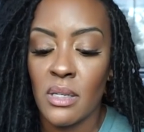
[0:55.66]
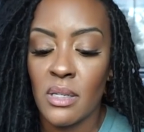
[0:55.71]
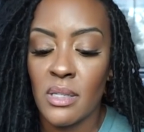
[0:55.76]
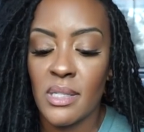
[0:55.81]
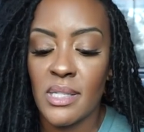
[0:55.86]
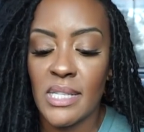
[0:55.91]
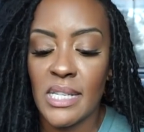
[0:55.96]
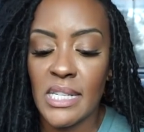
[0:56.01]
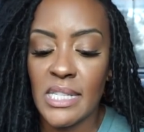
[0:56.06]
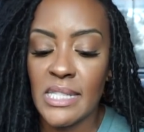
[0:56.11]

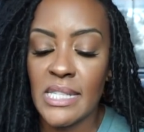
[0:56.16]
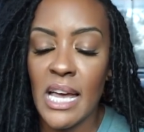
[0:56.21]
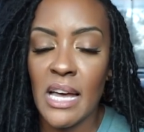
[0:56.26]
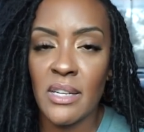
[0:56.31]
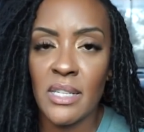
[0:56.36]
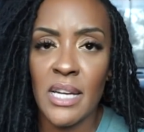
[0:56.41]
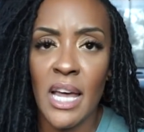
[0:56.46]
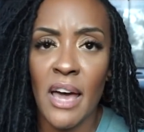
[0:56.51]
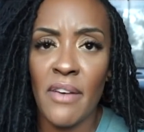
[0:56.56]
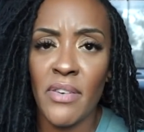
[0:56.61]
sitting
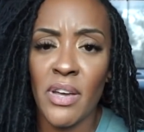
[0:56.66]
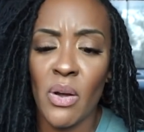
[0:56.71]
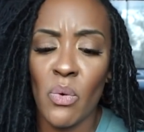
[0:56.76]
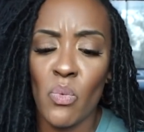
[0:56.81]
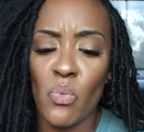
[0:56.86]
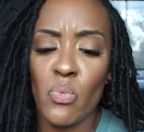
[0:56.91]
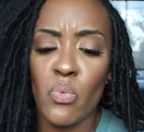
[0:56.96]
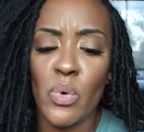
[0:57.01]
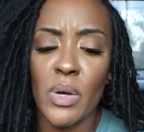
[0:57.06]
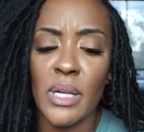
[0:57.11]
down and having a
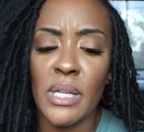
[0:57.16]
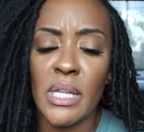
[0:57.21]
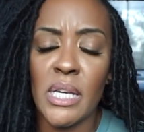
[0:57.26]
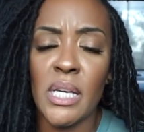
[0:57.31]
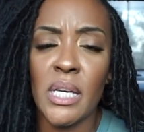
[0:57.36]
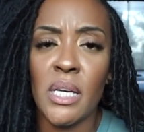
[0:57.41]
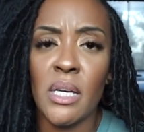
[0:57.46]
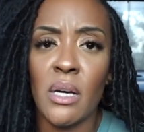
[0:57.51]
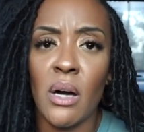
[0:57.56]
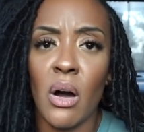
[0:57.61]

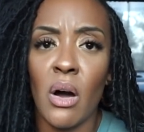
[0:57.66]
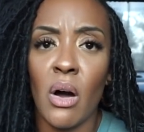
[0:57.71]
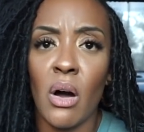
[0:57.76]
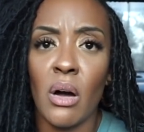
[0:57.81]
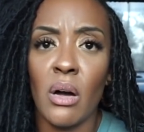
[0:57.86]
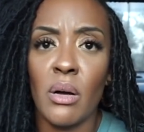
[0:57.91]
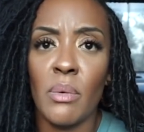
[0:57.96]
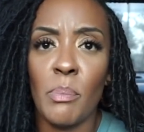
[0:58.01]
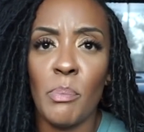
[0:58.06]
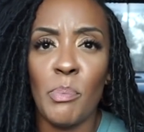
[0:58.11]
really
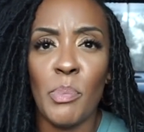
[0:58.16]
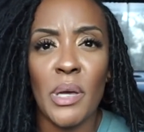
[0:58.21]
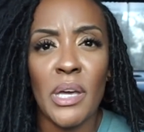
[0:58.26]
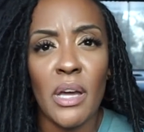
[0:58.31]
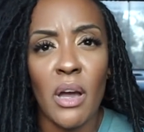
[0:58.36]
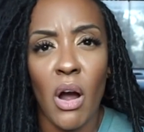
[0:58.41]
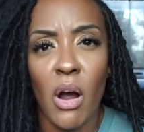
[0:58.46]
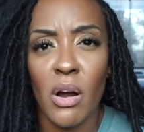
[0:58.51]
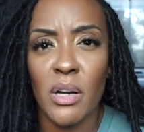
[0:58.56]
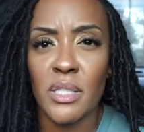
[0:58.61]

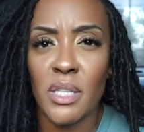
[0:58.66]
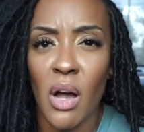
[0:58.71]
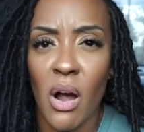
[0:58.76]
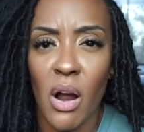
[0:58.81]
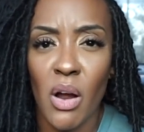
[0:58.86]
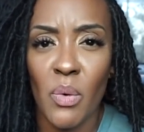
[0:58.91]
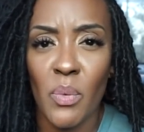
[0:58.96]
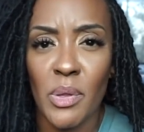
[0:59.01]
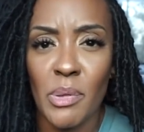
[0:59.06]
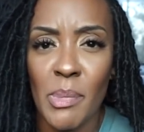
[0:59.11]
big
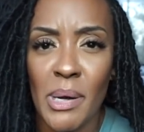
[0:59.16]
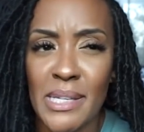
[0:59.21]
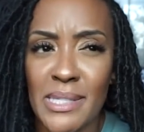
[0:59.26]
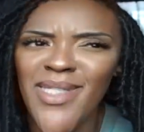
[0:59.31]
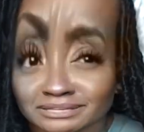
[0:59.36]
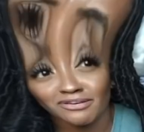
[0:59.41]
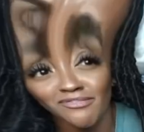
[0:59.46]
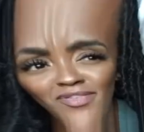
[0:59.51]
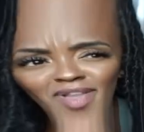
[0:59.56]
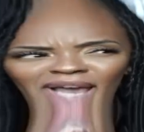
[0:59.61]
heart-to-heart with
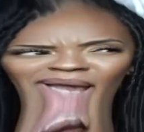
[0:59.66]
myself.